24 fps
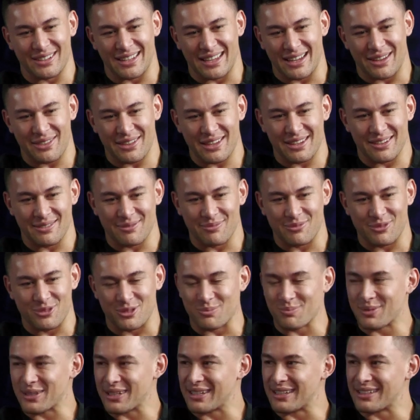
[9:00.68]
it was a, like I think it
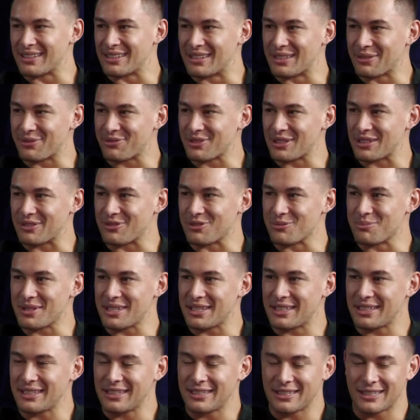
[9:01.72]
was a big difference for
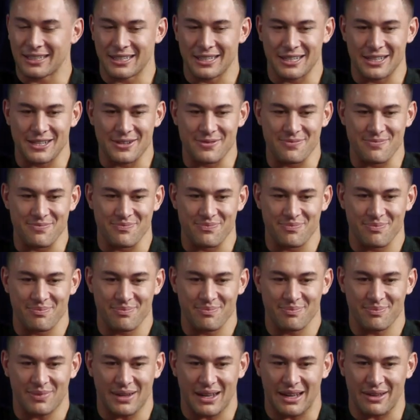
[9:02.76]
me. Um,
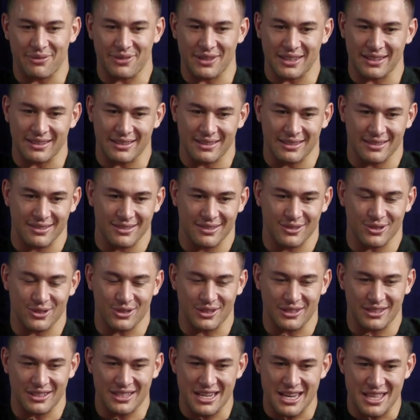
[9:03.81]
but I think
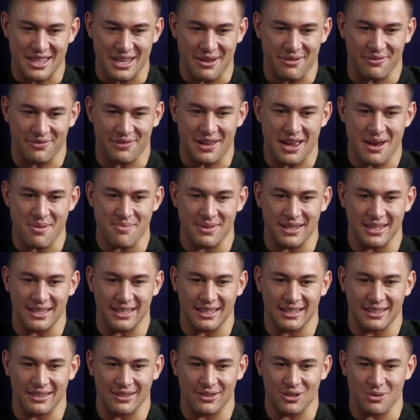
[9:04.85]
sort of yeah, their
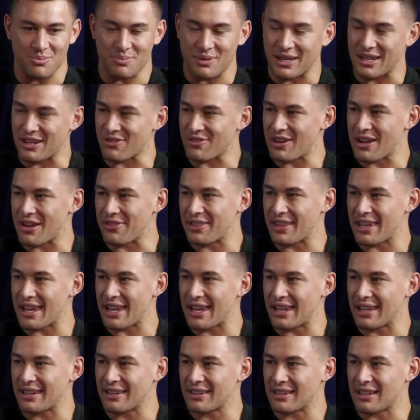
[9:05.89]
family not yeah. being around
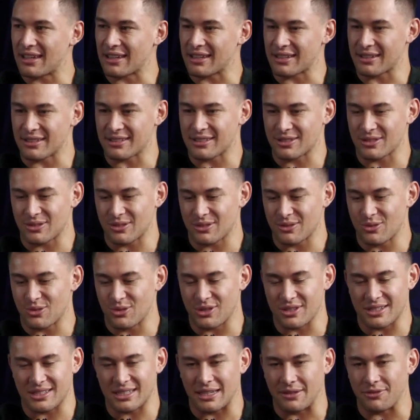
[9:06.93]
that. I guess
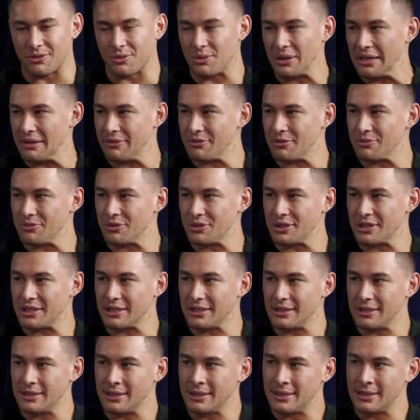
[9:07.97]
all the stuff away from
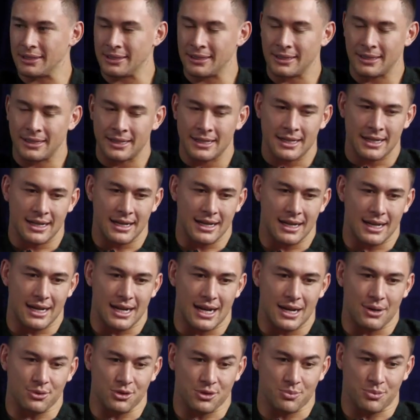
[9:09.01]
footy. Yeah,
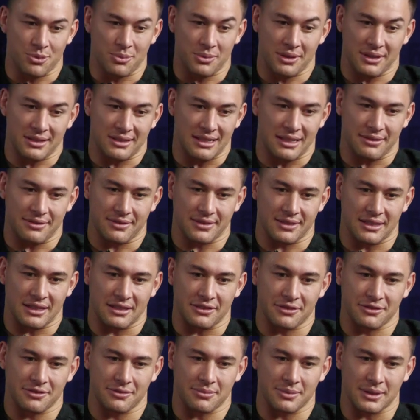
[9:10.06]
uh, was probably the tough
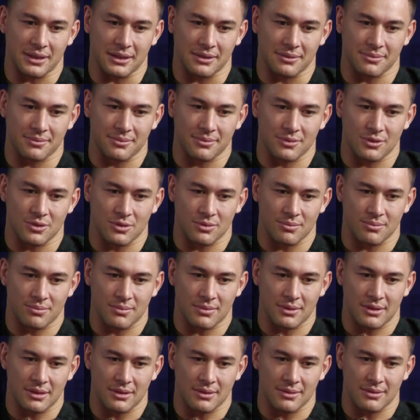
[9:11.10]
stuff. But
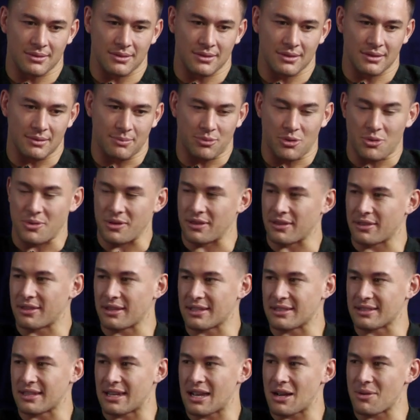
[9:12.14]
yeah, probably the
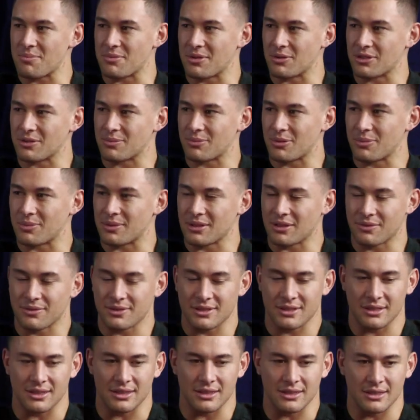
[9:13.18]
things that helped me was probably
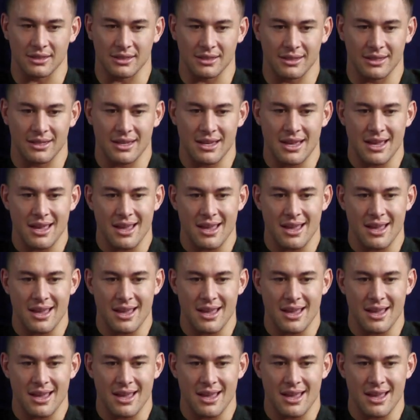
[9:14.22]
obviously